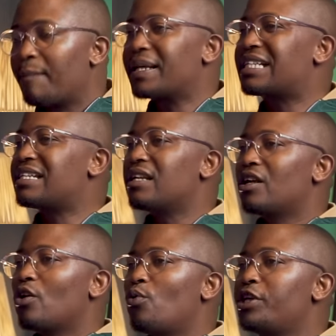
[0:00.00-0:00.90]
But
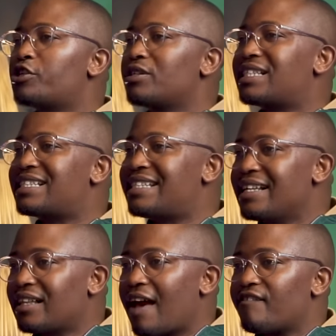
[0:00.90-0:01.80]
we should
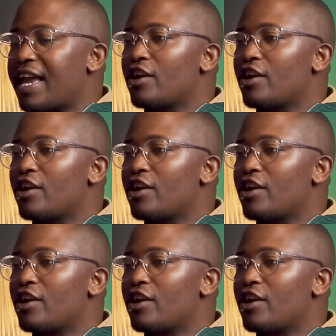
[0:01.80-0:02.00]
still have